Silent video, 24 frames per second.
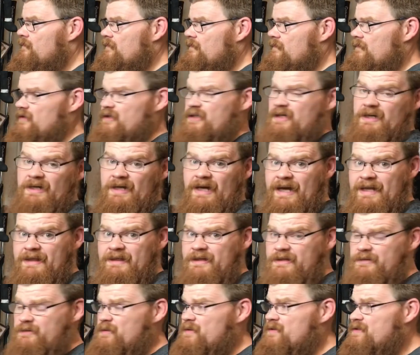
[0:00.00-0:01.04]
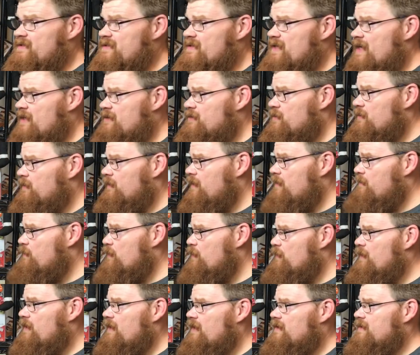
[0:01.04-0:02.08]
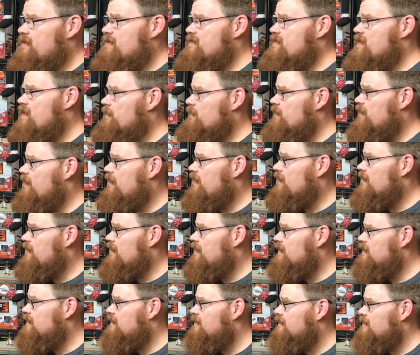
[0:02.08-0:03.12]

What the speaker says: See, and this one is actually booting into something here.